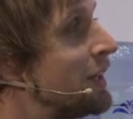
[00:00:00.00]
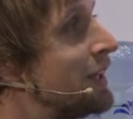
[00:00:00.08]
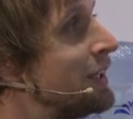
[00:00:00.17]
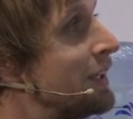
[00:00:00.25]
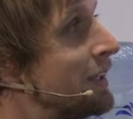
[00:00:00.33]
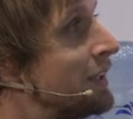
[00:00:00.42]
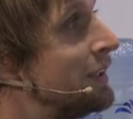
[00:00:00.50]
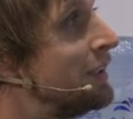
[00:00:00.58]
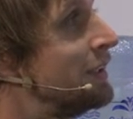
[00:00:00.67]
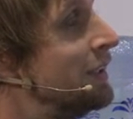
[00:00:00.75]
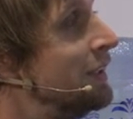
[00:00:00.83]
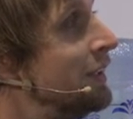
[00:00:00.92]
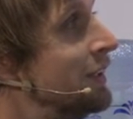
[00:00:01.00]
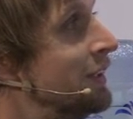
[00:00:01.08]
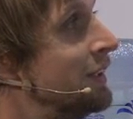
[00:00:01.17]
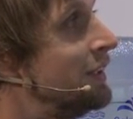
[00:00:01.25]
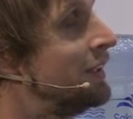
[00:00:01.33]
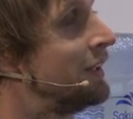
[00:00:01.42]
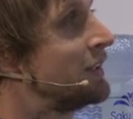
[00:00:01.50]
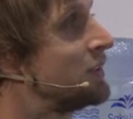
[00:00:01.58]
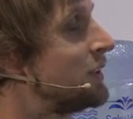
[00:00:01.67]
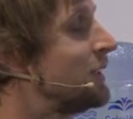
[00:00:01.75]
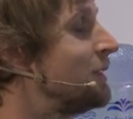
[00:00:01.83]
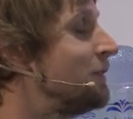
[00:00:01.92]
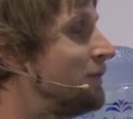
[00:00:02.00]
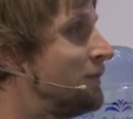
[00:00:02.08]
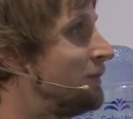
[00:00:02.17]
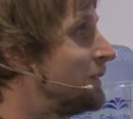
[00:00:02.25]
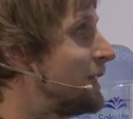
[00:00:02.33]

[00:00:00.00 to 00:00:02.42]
they can achieve